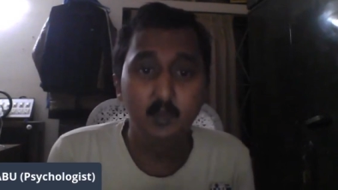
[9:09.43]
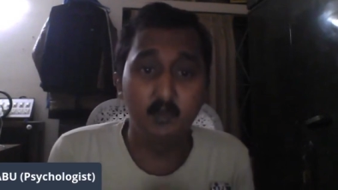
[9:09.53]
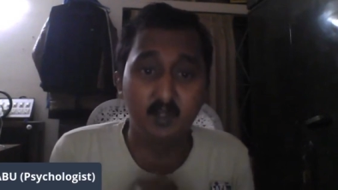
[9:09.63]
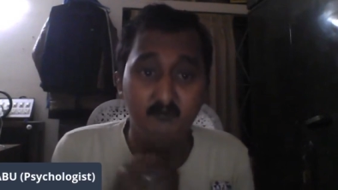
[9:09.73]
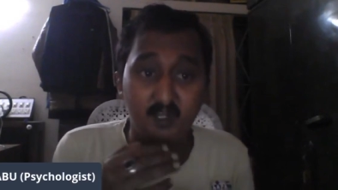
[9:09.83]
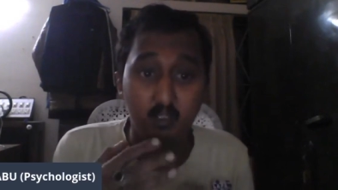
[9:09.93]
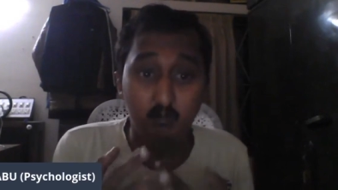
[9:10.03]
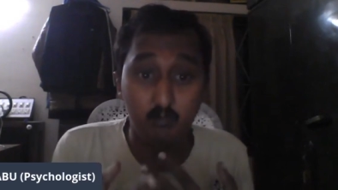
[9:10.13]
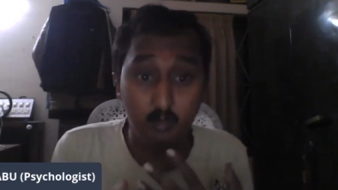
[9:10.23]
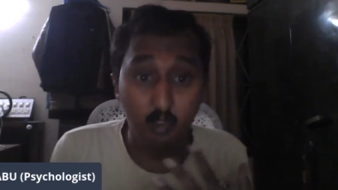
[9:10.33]
you can find
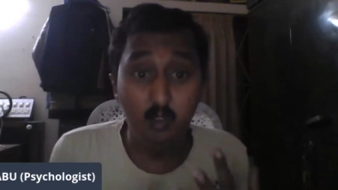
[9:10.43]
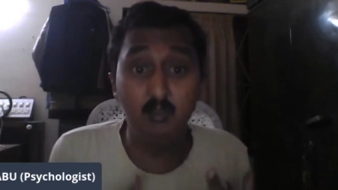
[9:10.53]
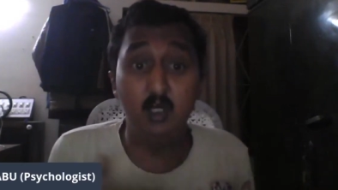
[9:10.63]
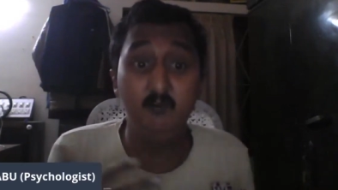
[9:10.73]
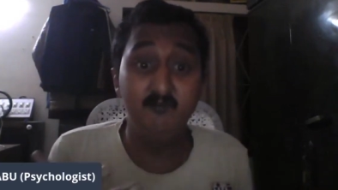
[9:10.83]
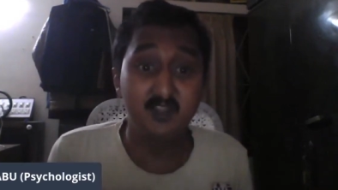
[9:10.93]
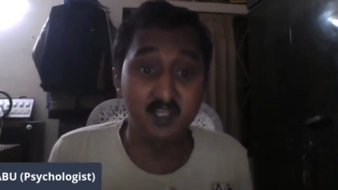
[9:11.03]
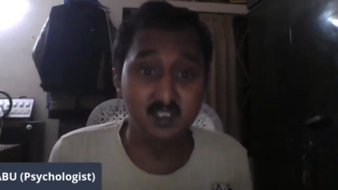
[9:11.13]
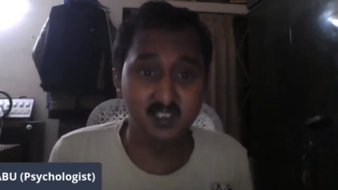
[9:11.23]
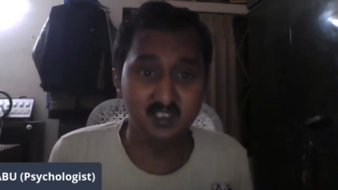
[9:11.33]
out lot of
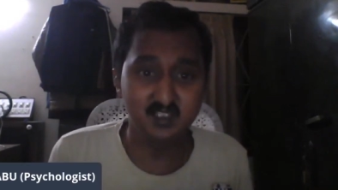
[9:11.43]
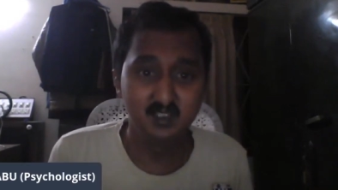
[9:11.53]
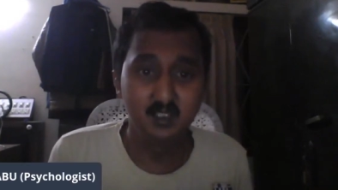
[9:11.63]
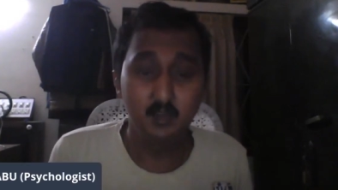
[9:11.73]
changes.